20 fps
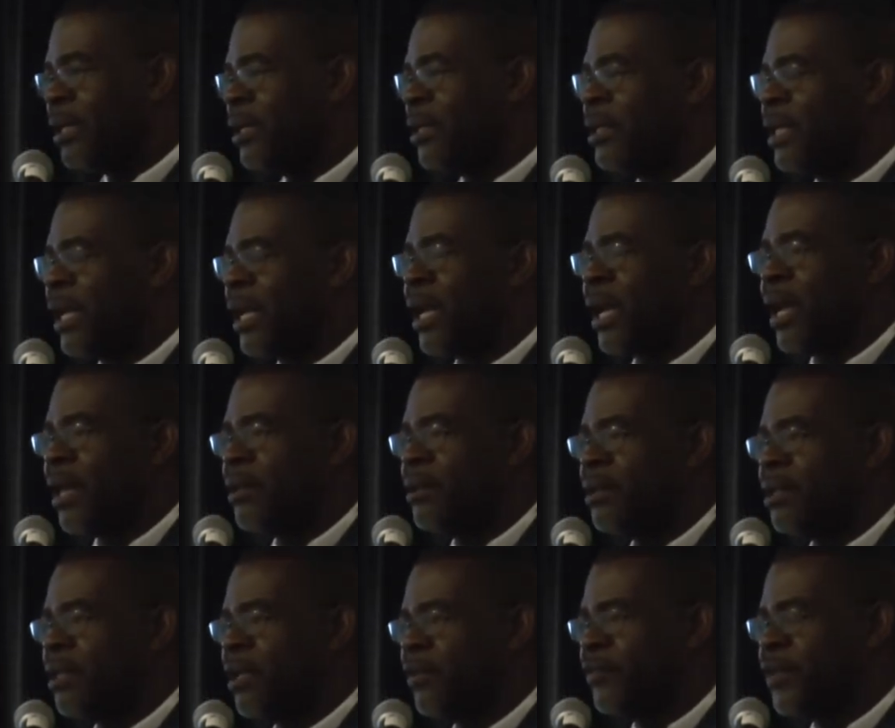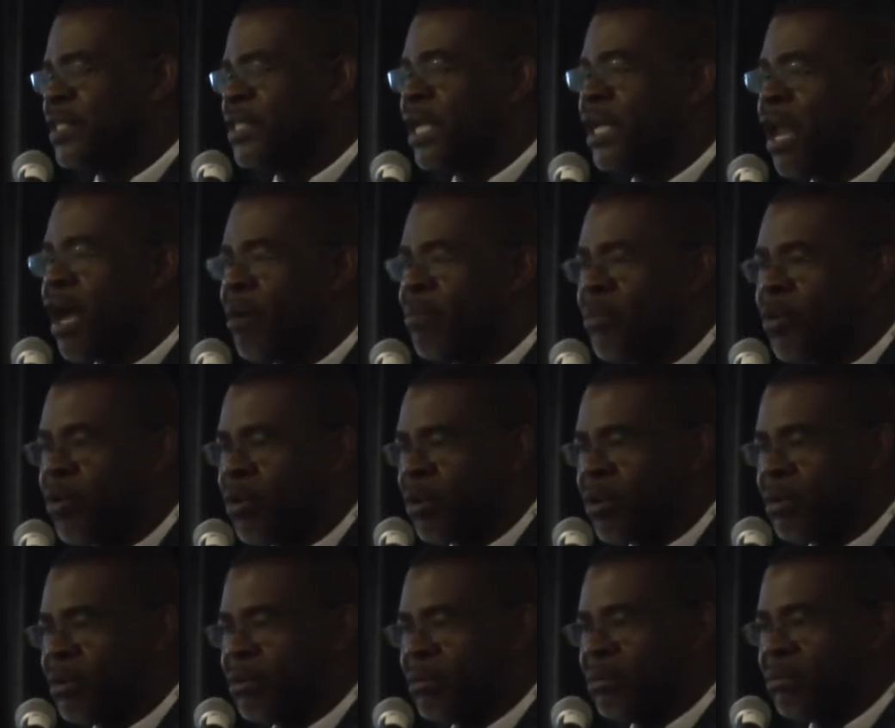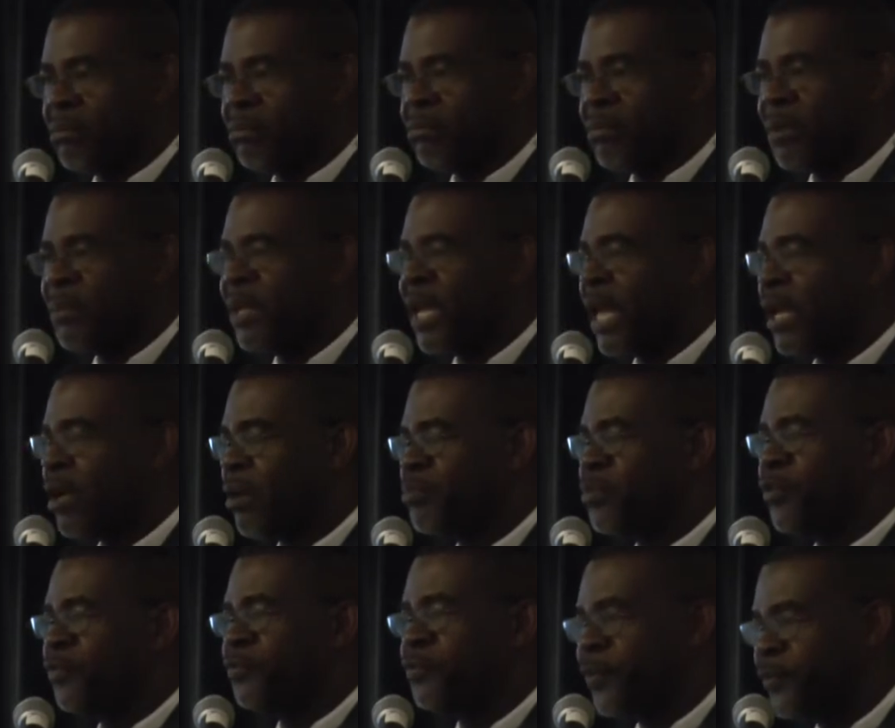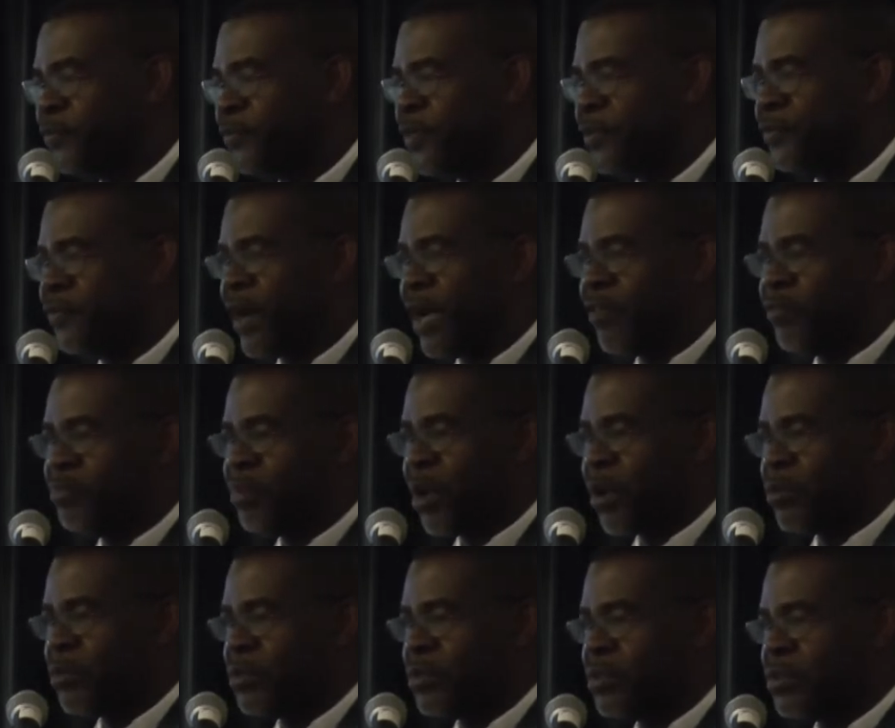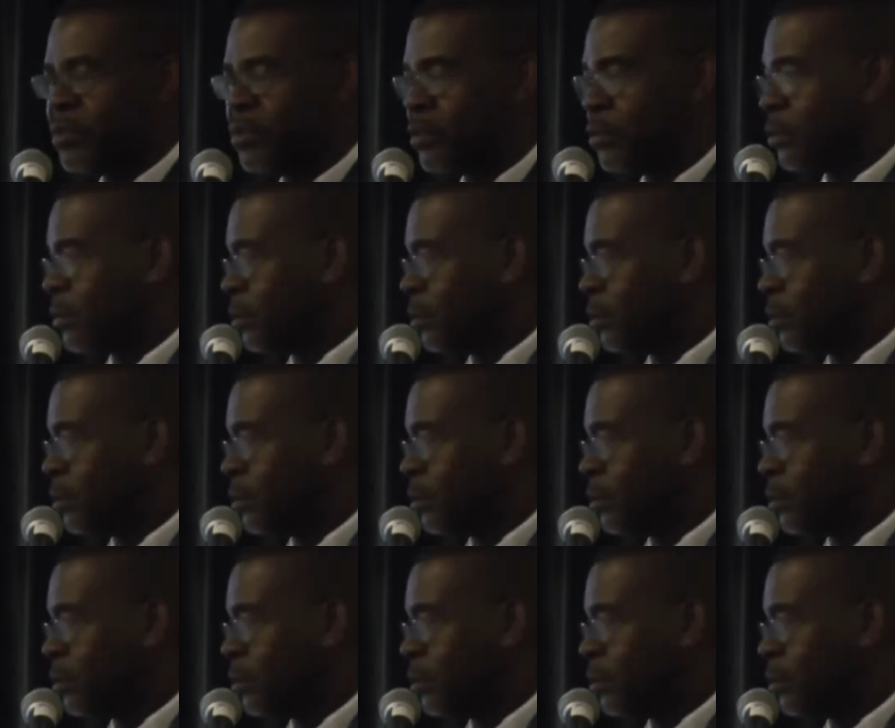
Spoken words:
they can give us a lot more, maybe like up to 55 pounds.